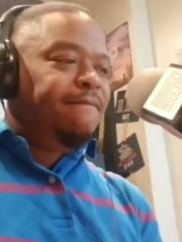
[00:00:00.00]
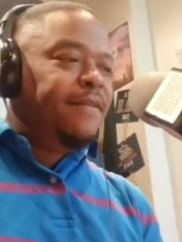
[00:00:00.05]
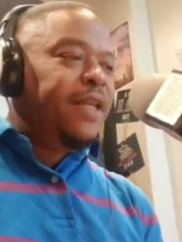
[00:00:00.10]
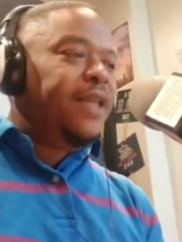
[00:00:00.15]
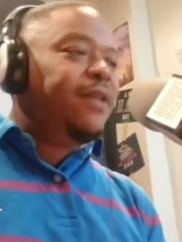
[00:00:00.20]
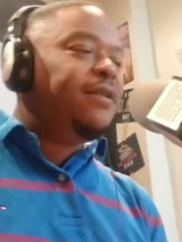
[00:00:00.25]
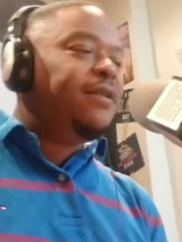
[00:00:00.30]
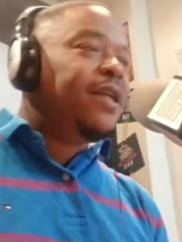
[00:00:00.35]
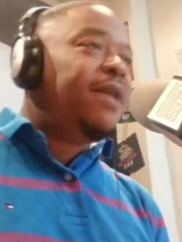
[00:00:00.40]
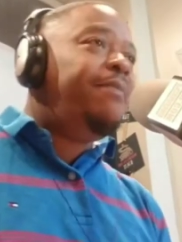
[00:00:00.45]

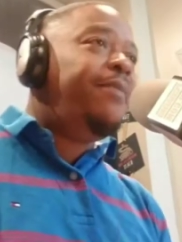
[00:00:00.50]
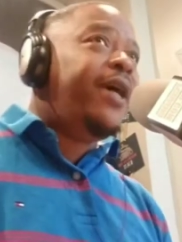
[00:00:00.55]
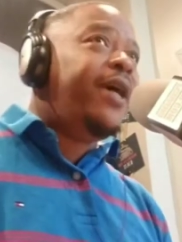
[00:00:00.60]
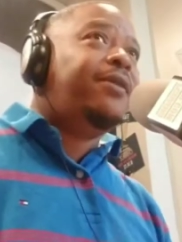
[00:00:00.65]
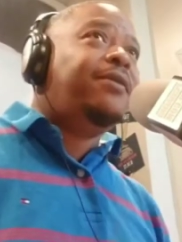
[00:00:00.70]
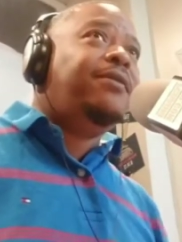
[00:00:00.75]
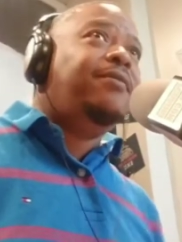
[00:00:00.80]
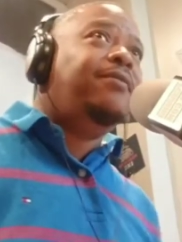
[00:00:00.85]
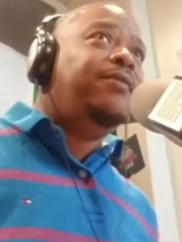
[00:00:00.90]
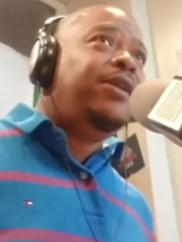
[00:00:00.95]
Yeah, scumbag.
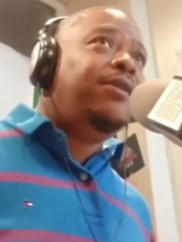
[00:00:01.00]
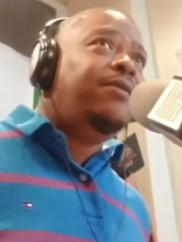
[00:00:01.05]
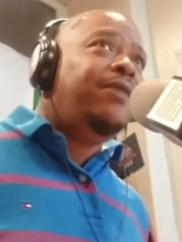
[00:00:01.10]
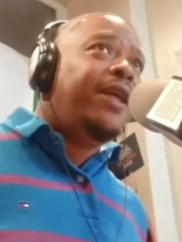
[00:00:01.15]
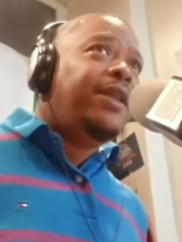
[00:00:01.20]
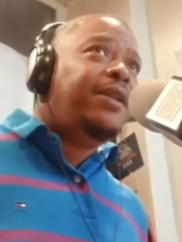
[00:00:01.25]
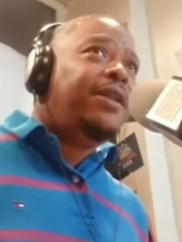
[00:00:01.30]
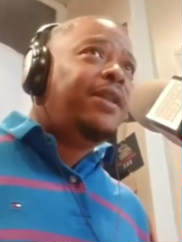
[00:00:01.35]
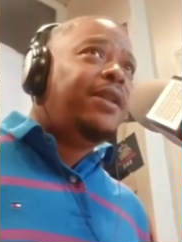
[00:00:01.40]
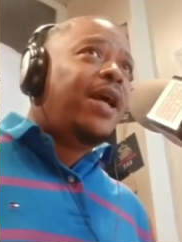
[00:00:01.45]

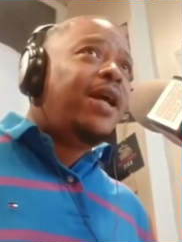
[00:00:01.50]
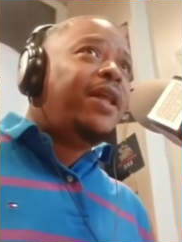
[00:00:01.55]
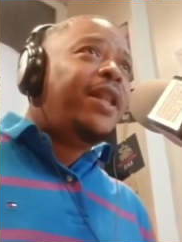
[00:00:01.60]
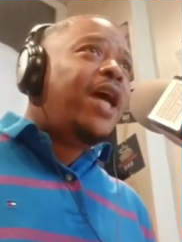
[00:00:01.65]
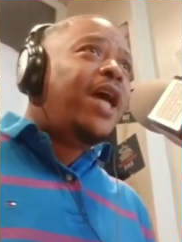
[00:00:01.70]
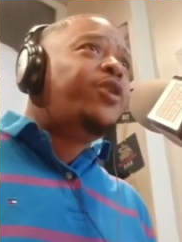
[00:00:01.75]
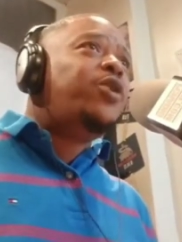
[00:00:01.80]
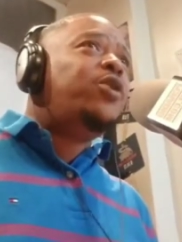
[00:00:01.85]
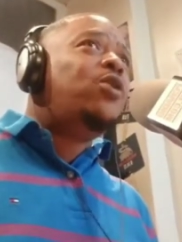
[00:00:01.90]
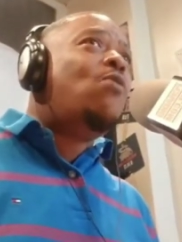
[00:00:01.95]
And
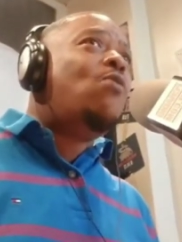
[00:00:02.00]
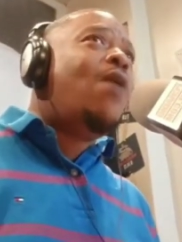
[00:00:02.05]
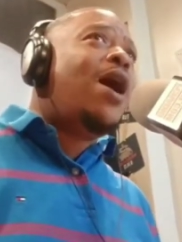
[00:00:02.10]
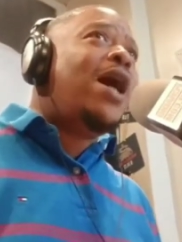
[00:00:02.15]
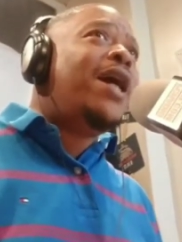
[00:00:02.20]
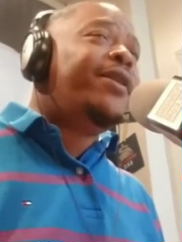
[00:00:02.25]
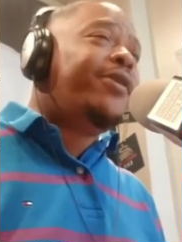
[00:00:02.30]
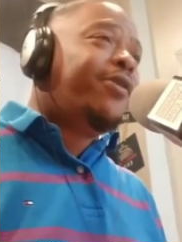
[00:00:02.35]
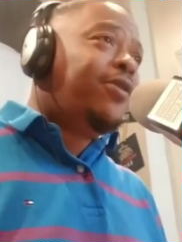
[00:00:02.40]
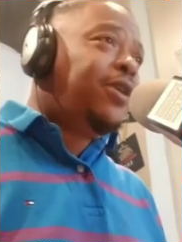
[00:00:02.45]
now you know
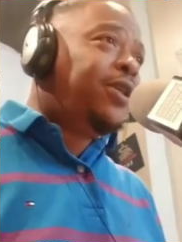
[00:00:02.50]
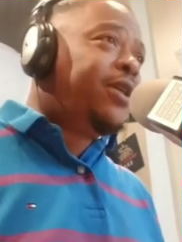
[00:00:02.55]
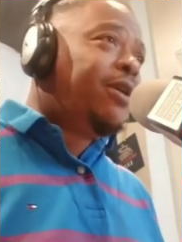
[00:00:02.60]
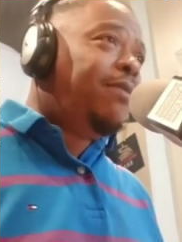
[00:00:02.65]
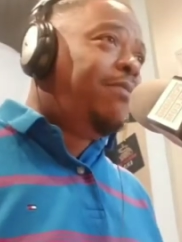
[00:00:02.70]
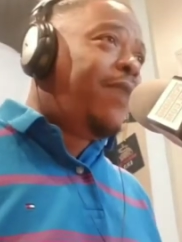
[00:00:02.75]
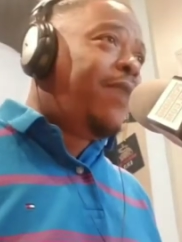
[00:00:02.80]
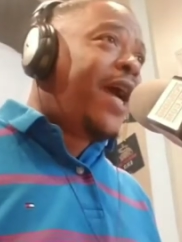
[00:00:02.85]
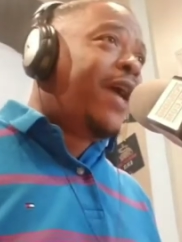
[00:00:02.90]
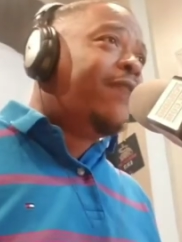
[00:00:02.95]
why they're a
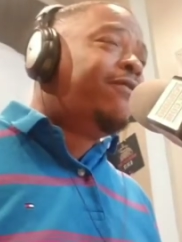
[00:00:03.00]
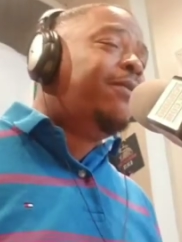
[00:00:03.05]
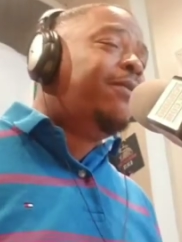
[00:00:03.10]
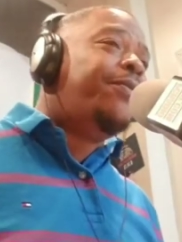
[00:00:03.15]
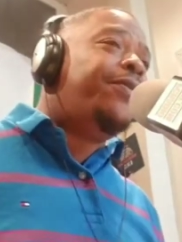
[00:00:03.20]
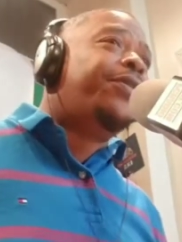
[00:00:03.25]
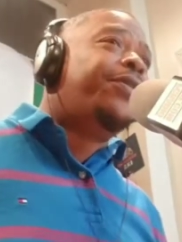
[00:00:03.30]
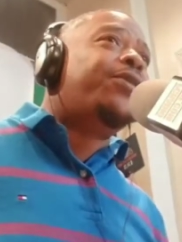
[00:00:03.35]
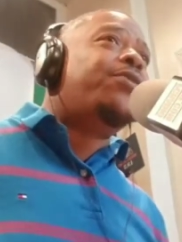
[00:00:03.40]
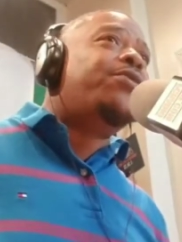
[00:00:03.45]
scumbag from
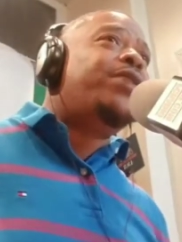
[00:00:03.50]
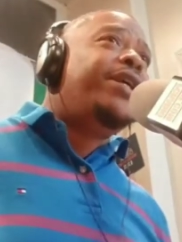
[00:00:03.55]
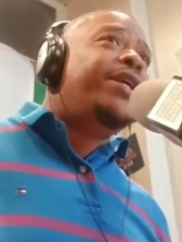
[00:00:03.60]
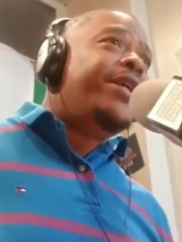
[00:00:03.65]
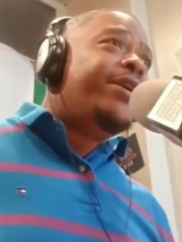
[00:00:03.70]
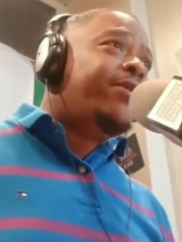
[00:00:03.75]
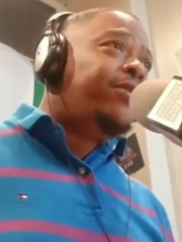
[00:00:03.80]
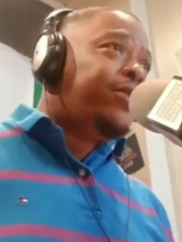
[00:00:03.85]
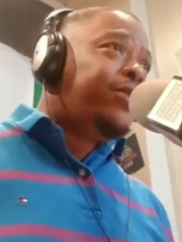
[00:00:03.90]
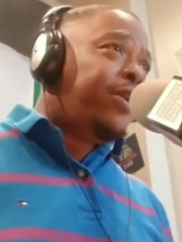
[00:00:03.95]
30
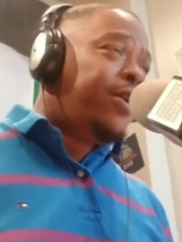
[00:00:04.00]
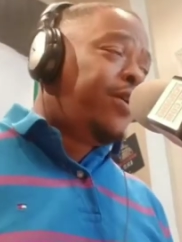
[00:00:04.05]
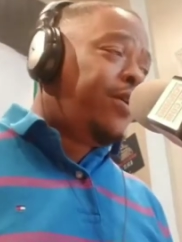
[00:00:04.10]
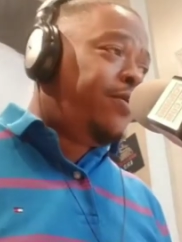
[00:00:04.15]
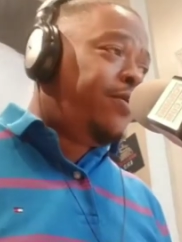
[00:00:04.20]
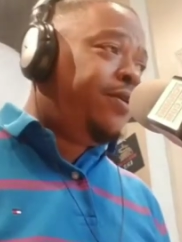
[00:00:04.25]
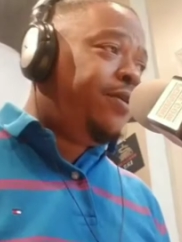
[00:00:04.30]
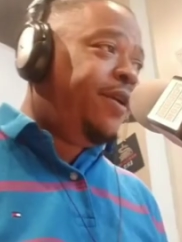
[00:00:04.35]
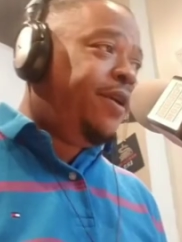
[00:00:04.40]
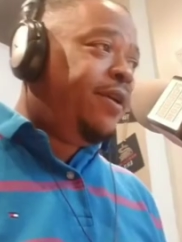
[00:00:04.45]
years ago.